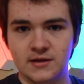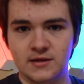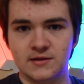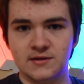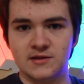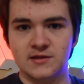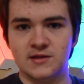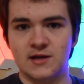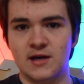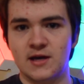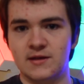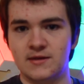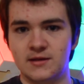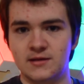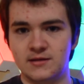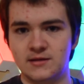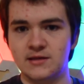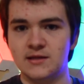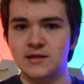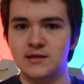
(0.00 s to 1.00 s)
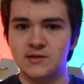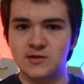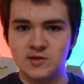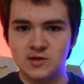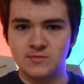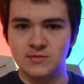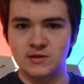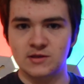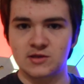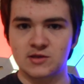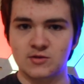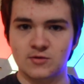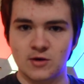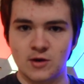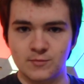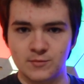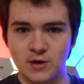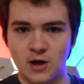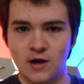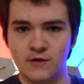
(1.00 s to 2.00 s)
inside that needs to be
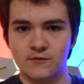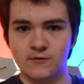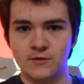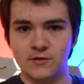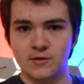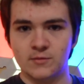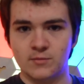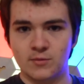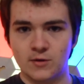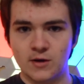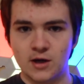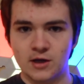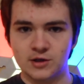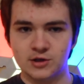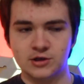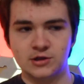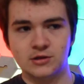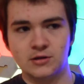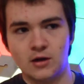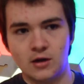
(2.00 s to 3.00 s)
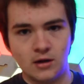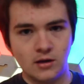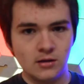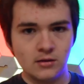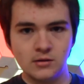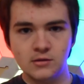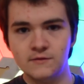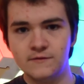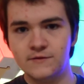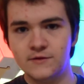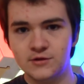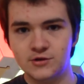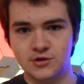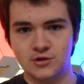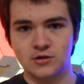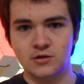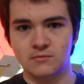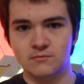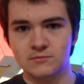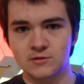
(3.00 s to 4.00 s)
scrubbed off with a brush. All of the
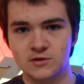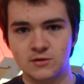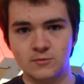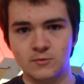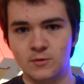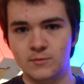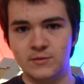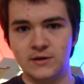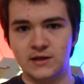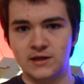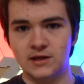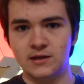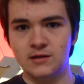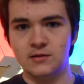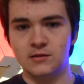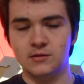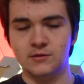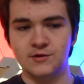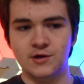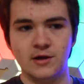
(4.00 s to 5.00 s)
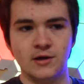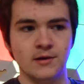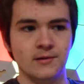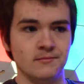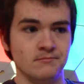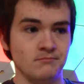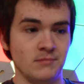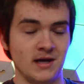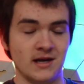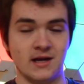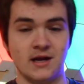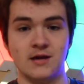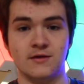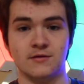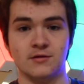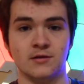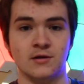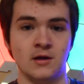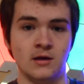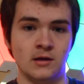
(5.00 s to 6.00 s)
germs will be killed by
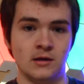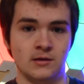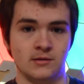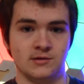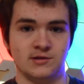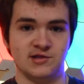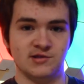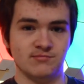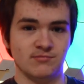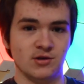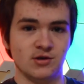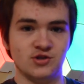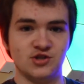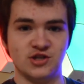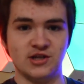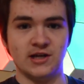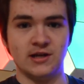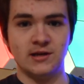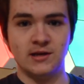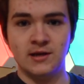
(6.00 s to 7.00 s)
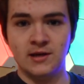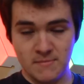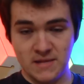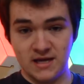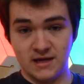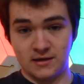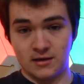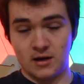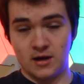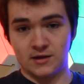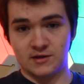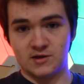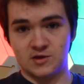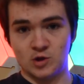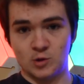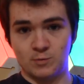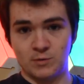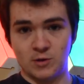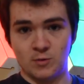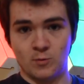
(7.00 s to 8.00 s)
either submerging it in hot
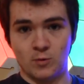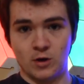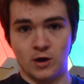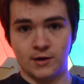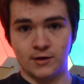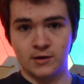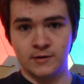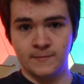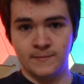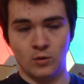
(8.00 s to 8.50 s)
soapy water,